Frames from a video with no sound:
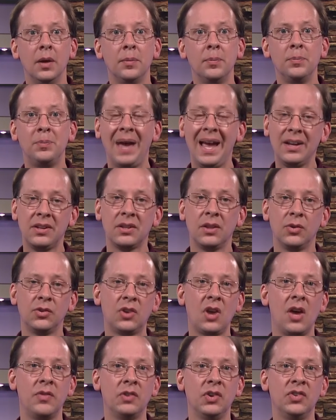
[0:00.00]
Back to those
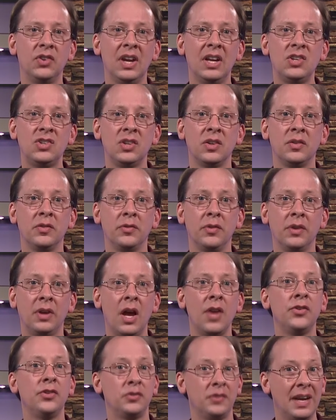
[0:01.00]
conversation,
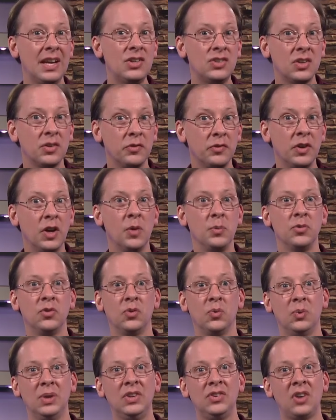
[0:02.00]
conservation films
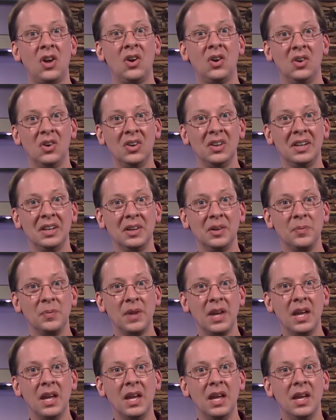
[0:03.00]
we saw earlier.
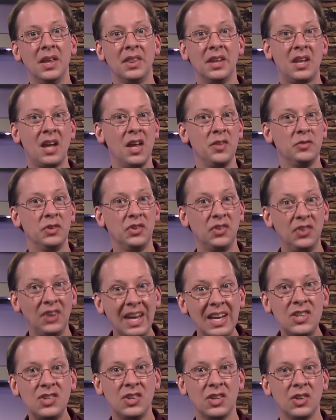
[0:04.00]
The
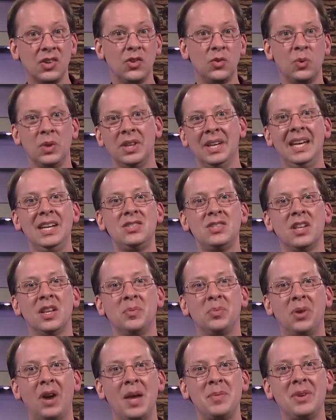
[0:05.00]
conversations with each of the
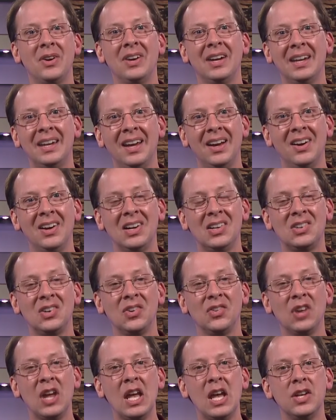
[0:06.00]
primary
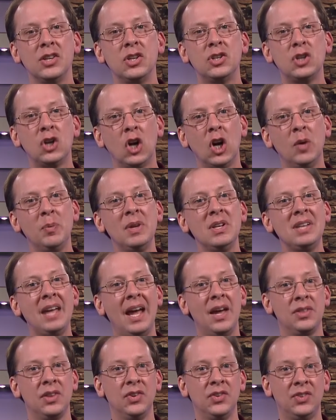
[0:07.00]
characters determined
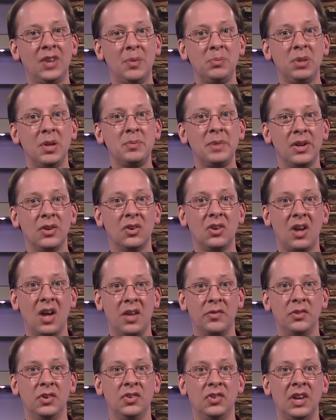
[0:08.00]
how the supplemental
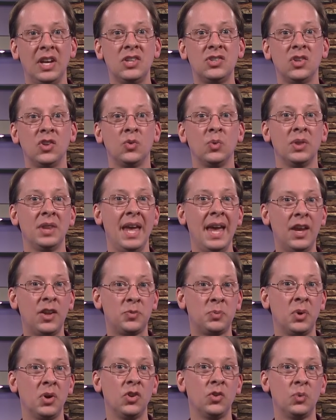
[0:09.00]
conversations with
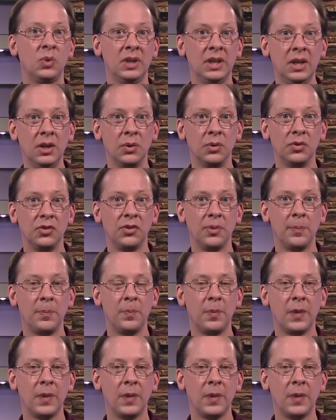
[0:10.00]
experts were used.